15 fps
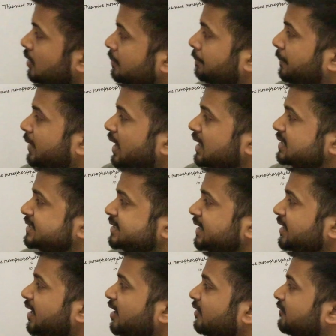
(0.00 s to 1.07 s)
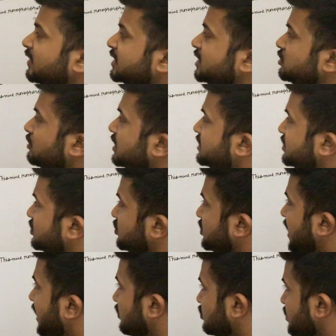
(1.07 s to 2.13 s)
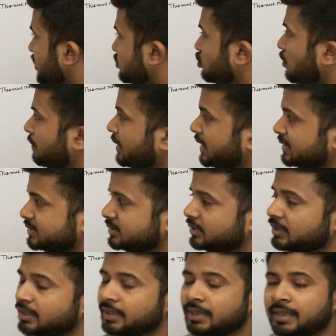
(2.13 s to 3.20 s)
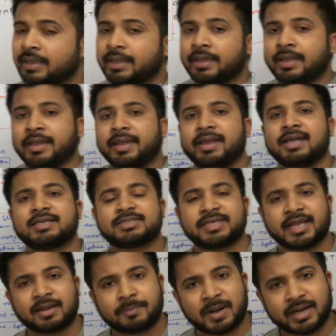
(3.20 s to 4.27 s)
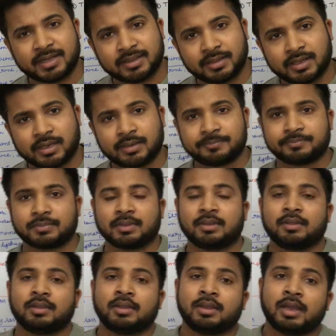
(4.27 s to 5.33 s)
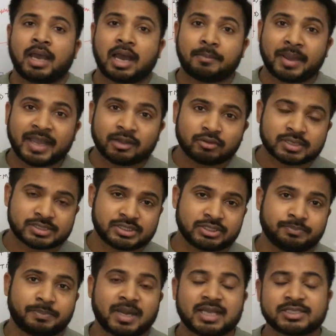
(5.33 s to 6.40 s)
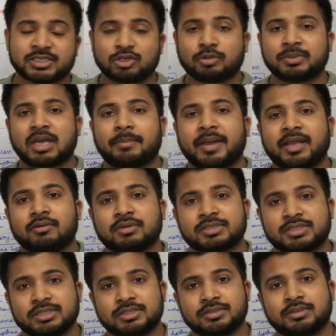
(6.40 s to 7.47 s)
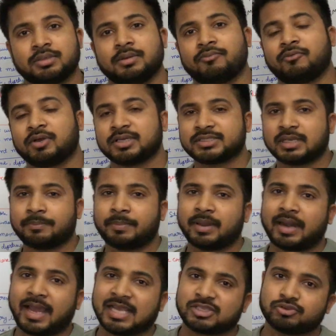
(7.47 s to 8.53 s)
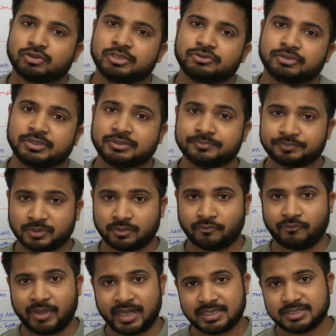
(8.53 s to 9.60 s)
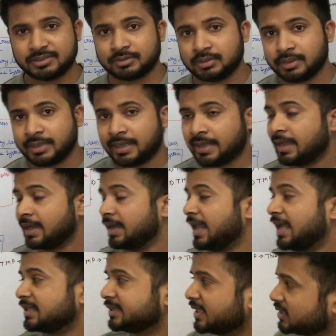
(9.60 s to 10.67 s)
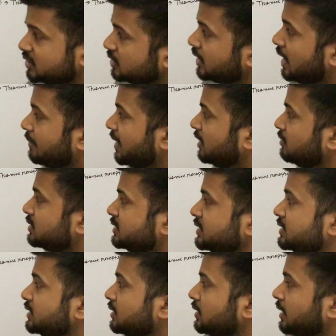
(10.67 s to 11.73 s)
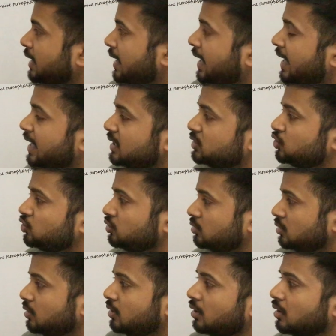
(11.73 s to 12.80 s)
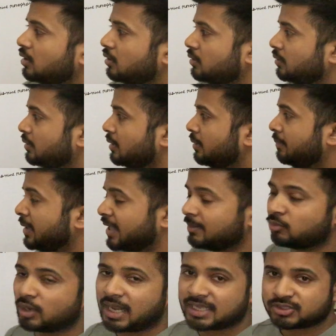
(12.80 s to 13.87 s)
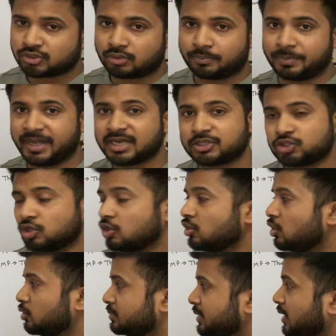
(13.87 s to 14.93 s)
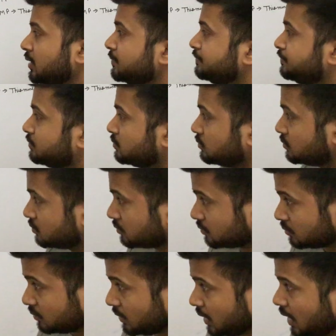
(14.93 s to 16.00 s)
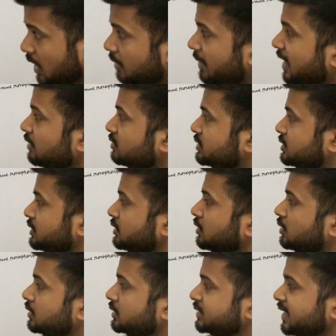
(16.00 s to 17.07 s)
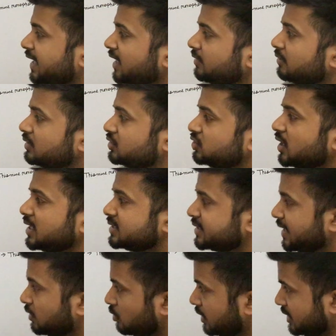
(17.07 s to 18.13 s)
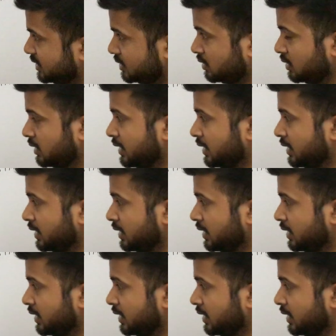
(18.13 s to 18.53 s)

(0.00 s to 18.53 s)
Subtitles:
Branch chain alpha keto acid dehydrogenase complex, it's take part in the amino acid, branch chain of the amino acid, for example isoleucine, valine, like that amino acid, and metabolize or breakdown of the amino acid. Second one, trans catalase.